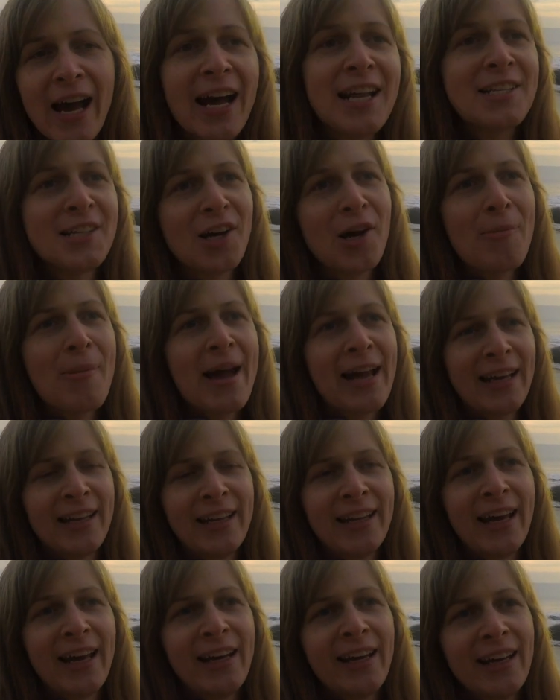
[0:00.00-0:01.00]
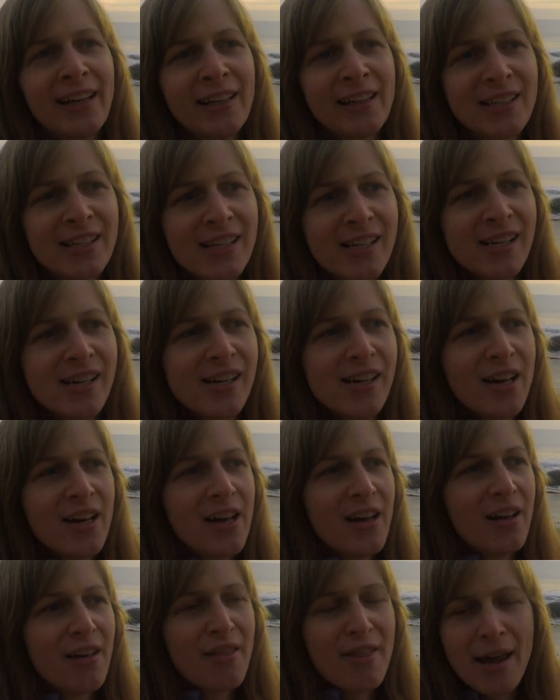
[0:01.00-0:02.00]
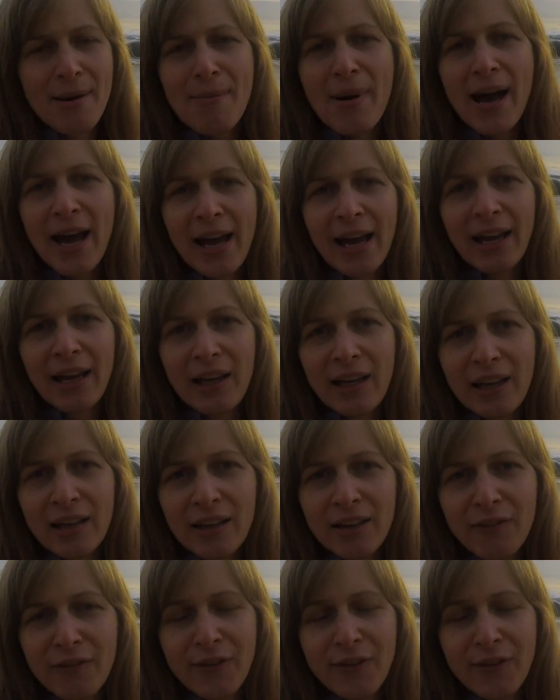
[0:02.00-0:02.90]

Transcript: had to go back and get it. Then my